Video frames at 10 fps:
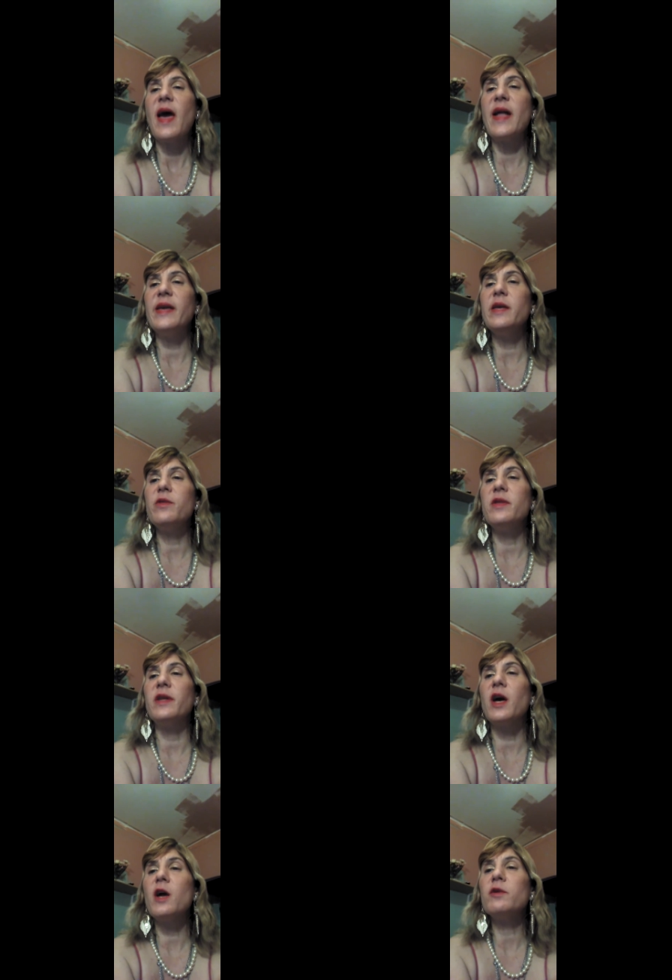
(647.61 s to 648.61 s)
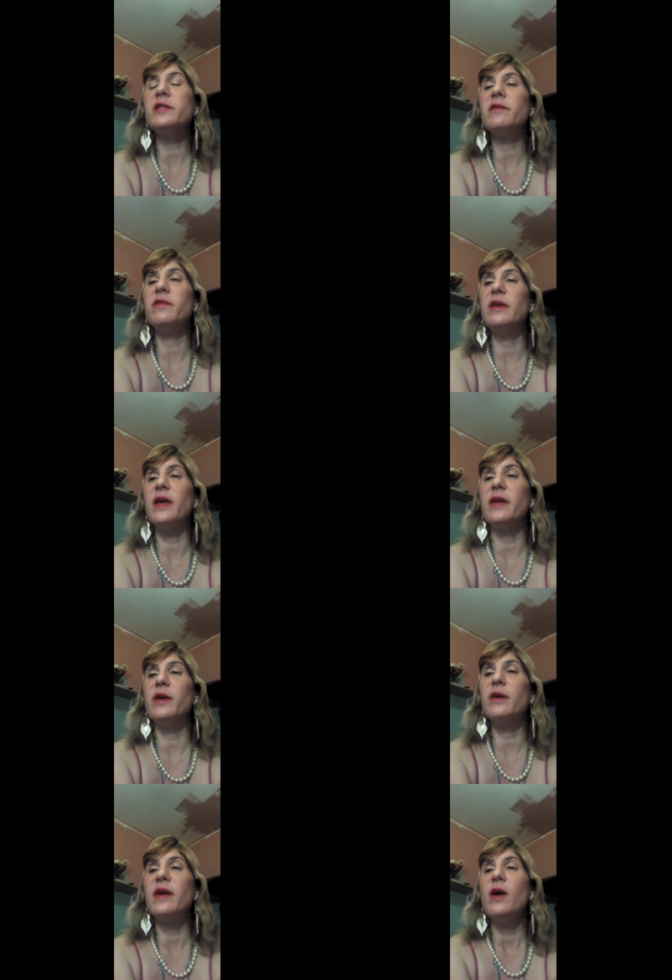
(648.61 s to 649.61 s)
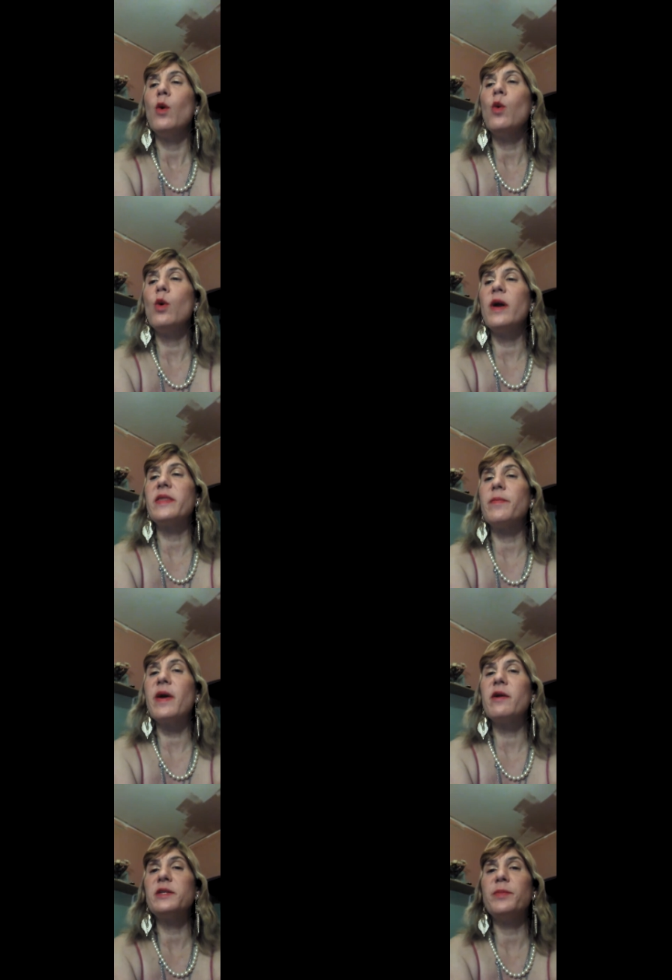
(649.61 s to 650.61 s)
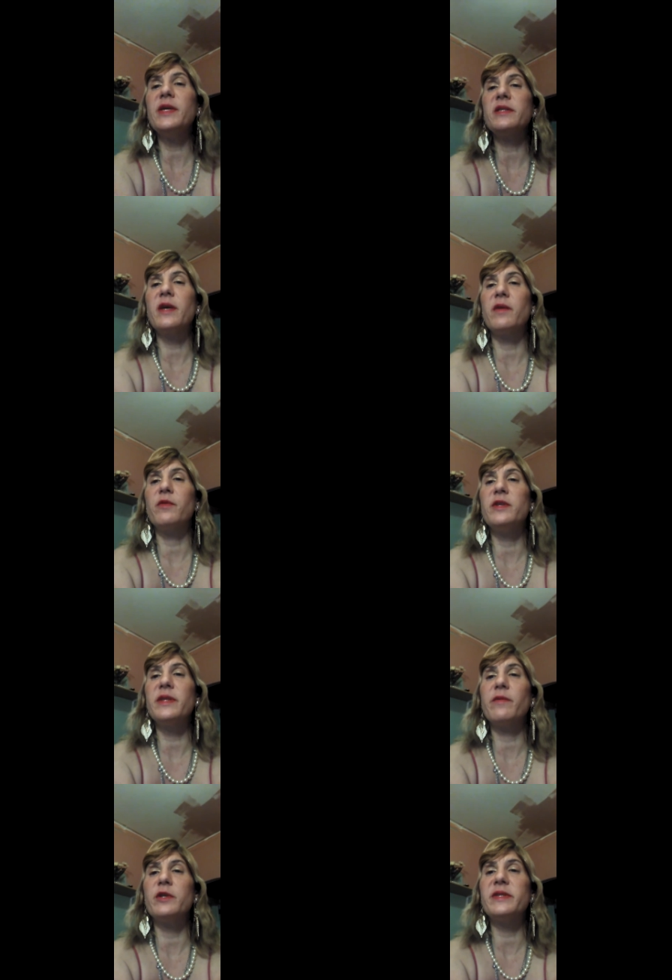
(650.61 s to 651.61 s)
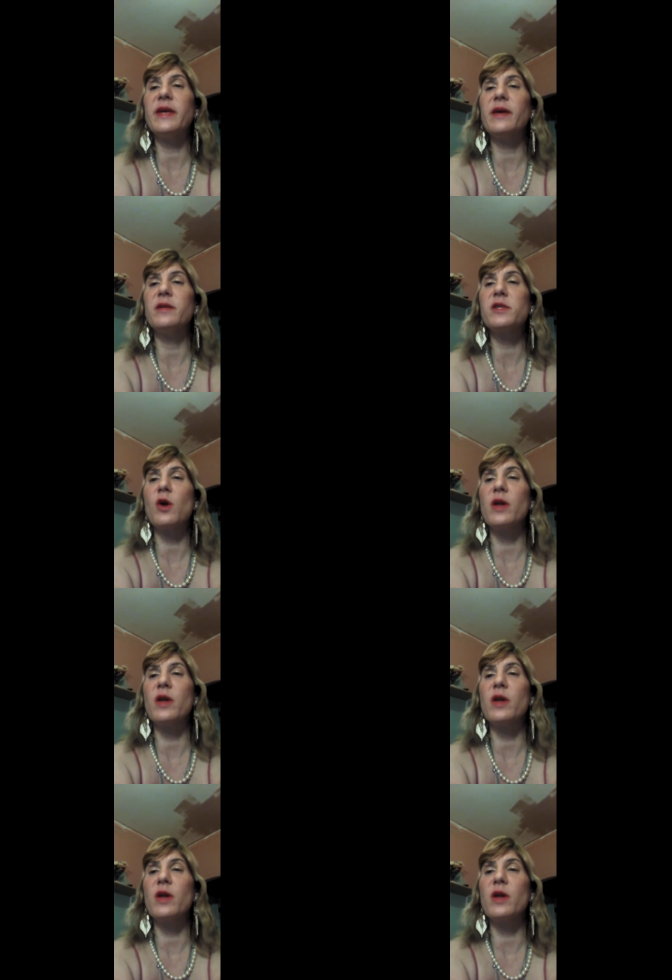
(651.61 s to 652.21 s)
at either the Congress of Vienna or at the Paris Peace Conference at Versailles